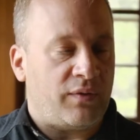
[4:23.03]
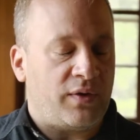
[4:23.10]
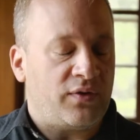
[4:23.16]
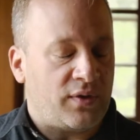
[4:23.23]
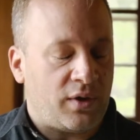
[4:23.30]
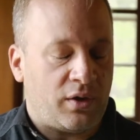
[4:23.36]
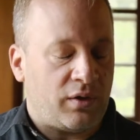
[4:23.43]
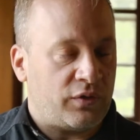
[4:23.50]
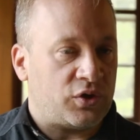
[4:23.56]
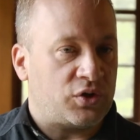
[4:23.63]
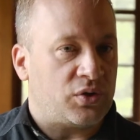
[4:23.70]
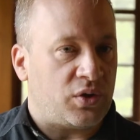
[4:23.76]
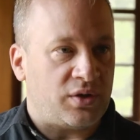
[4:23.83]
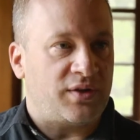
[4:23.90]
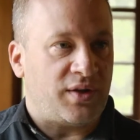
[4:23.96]
I was there only for
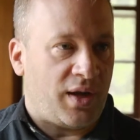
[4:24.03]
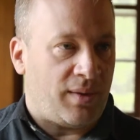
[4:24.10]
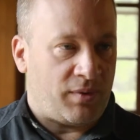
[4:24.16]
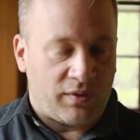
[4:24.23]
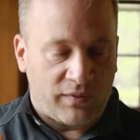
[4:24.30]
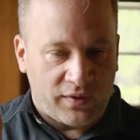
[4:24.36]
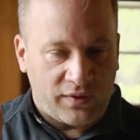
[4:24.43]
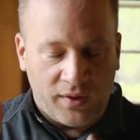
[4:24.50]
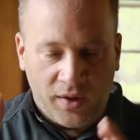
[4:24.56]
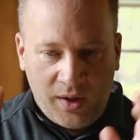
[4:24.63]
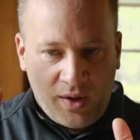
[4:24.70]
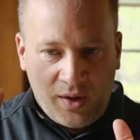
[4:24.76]
a short time, and I was